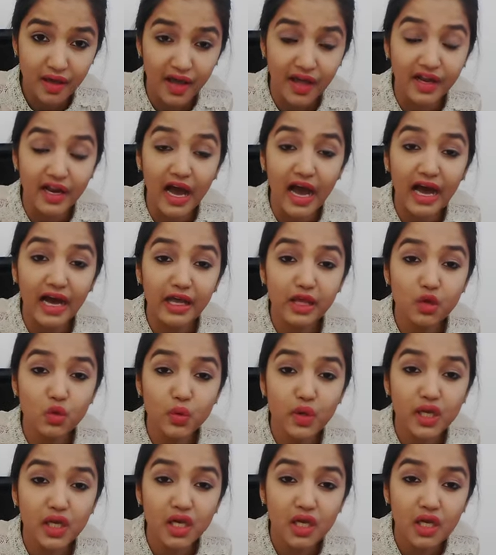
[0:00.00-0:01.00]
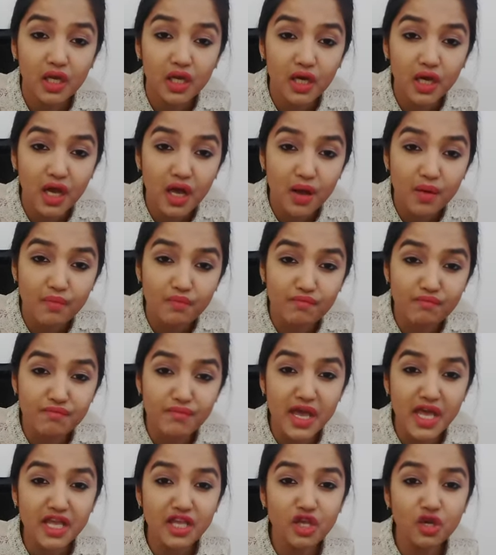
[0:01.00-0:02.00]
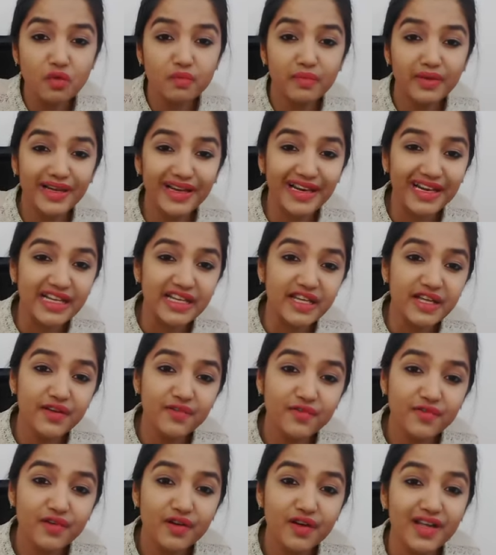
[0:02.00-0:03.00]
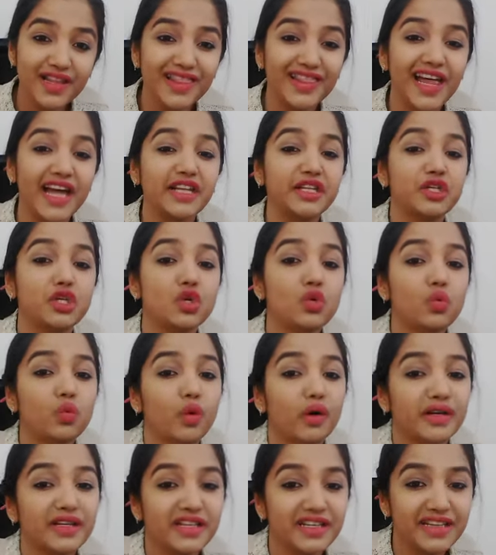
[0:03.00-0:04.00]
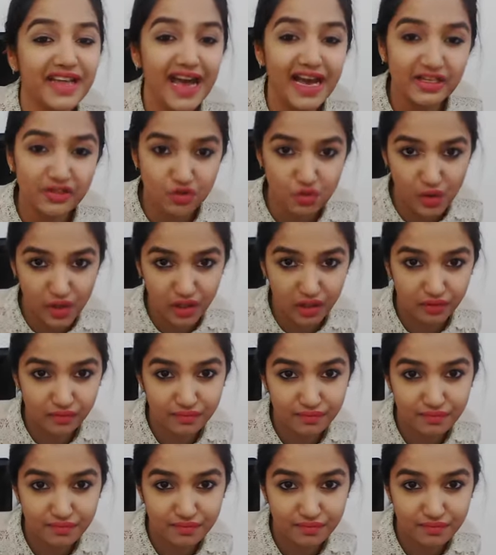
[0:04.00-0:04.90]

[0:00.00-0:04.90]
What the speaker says: and I will make you believe that you want it as well.